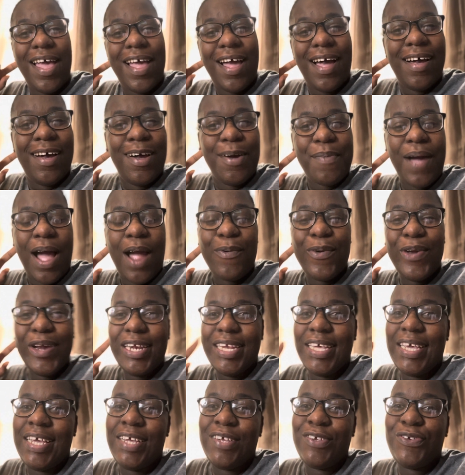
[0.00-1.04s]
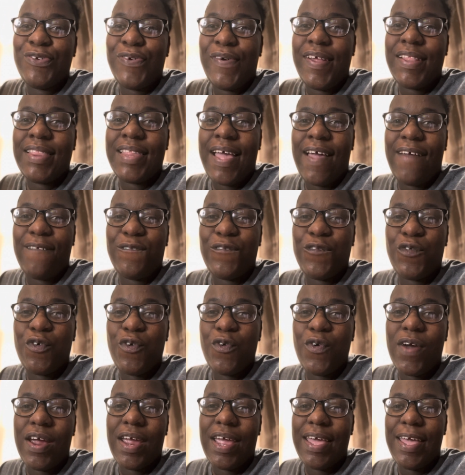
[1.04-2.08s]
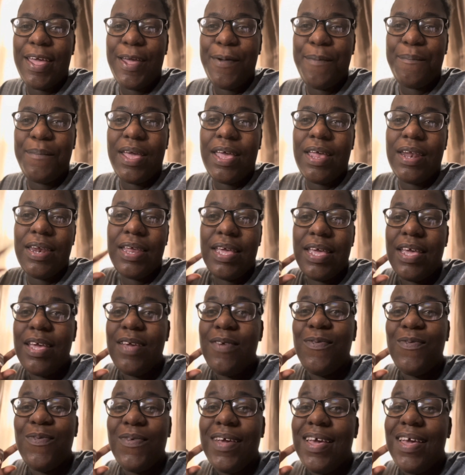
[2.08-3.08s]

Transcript: um, i really enjoyed that for him and he